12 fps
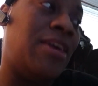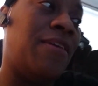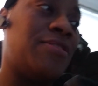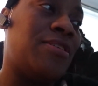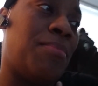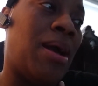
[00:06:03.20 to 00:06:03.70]

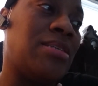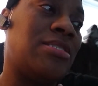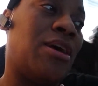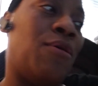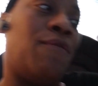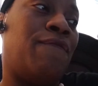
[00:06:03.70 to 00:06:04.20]
gift to
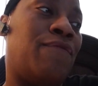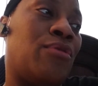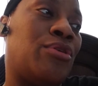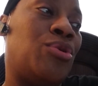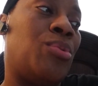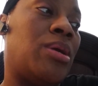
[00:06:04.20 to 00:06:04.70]
myself
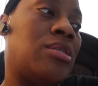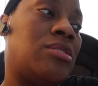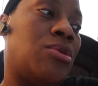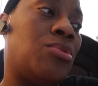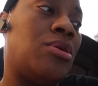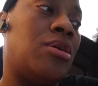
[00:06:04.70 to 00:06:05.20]
for doing
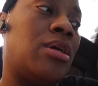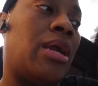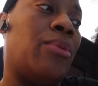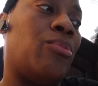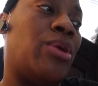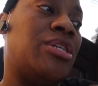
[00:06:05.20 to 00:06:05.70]
so good
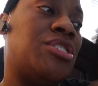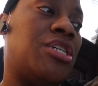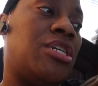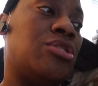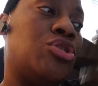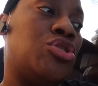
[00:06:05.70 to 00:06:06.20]
and
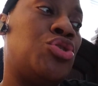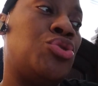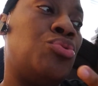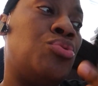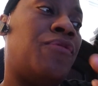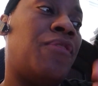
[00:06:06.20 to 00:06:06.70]
reaching the
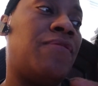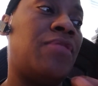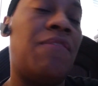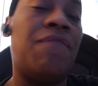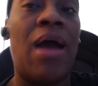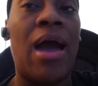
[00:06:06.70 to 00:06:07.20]

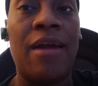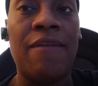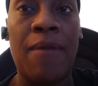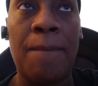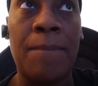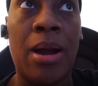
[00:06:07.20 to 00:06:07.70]

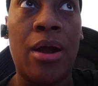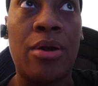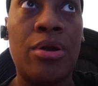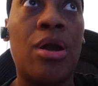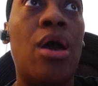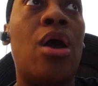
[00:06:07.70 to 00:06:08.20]
255
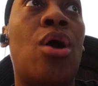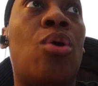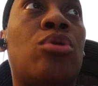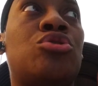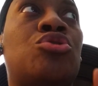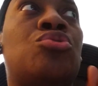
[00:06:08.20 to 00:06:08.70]
mark,
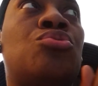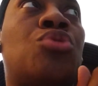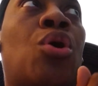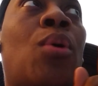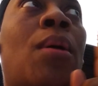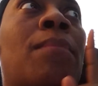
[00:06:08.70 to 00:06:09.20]
or two
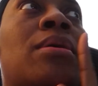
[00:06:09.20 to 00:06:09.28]
no, I'm